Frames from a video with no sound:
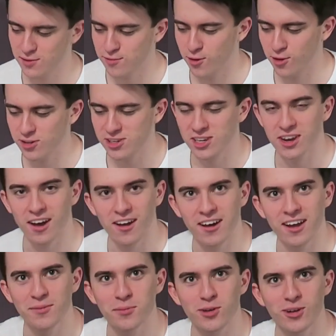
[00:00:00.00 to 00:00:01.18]
to
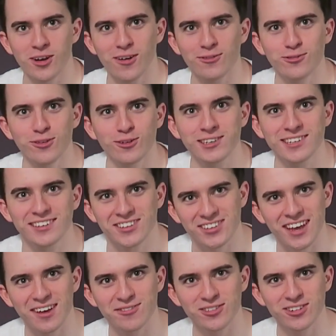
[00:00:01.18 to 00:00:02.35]
49, but not
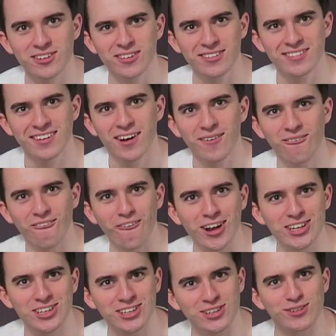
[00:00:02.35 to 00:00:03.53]
47.
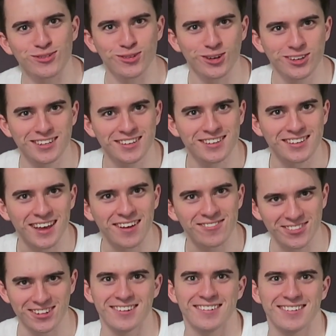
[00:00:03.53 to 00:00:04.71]
What? It's 47.